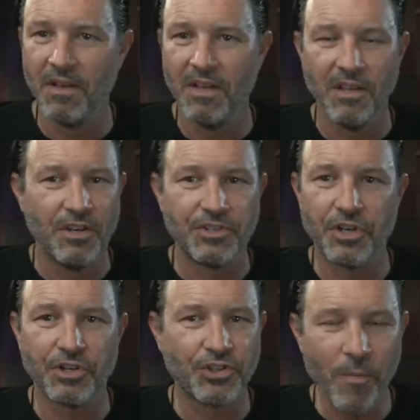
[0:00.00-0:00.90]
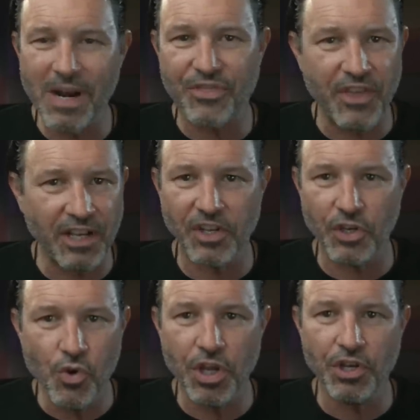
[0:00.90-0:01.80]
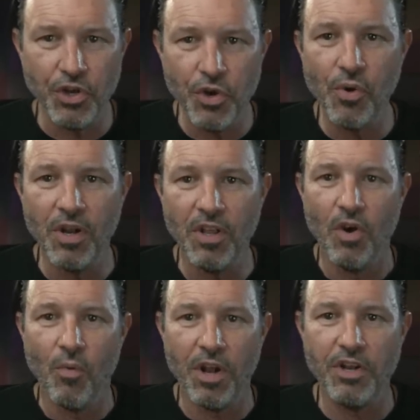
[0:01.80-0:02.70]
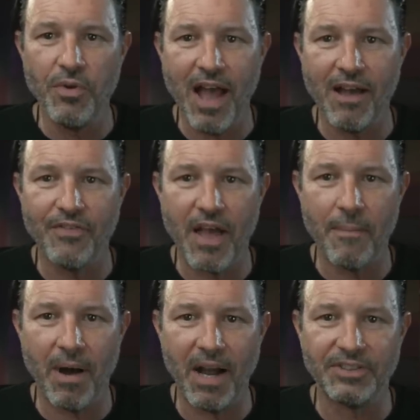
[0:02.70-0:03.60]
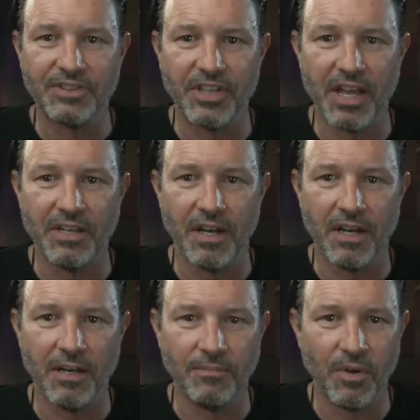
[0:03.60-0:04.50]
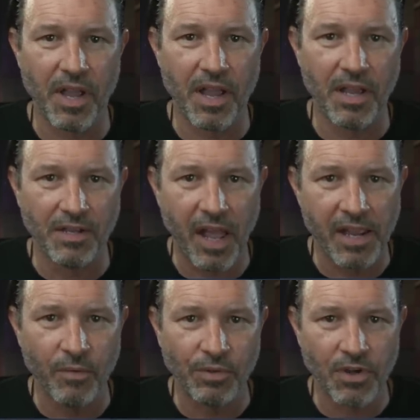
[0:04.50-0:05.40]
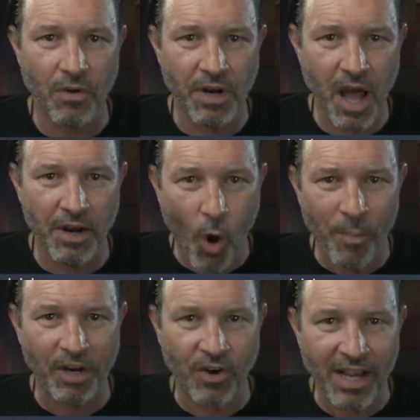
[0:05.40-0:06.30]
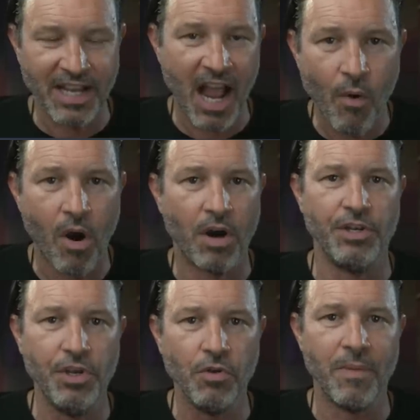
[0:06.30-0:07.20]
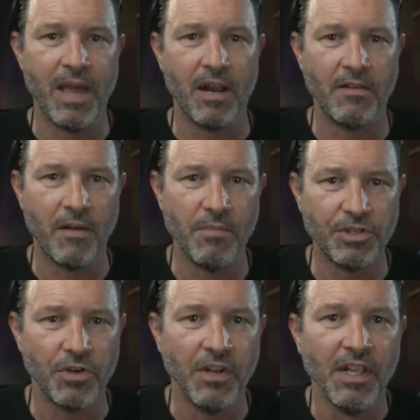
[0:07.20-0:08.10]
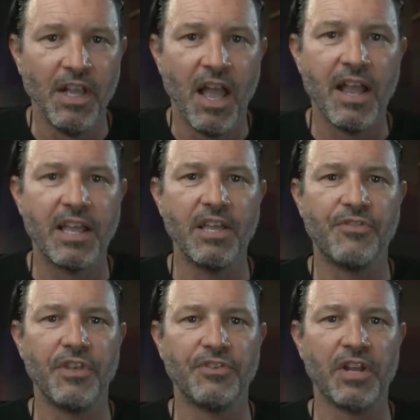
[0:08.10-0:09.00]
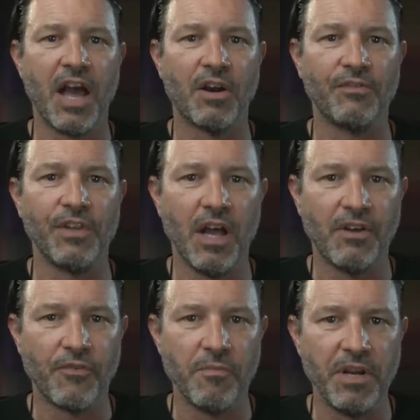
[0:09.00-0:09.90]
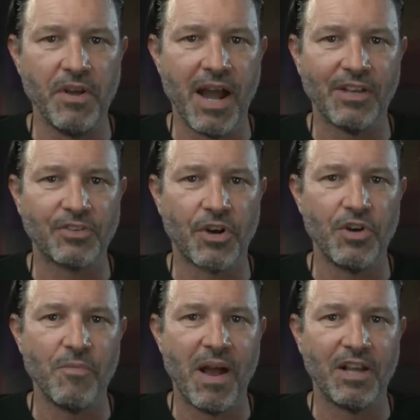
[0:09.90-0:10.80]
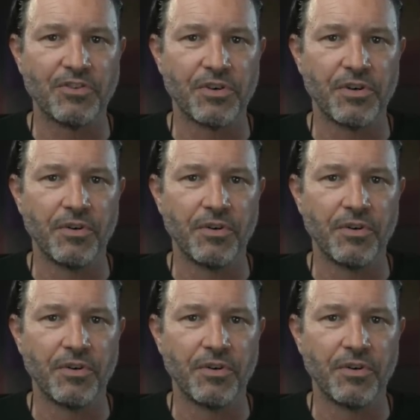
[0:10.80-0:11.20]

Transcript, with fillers: there's there's so many things that you can do when you have that mindset. Um, okay, hey, what's going on? Hope in Christ. How are you, man? I, I miss you. Hey, Keith, is it out of line for me to ask our new pastor to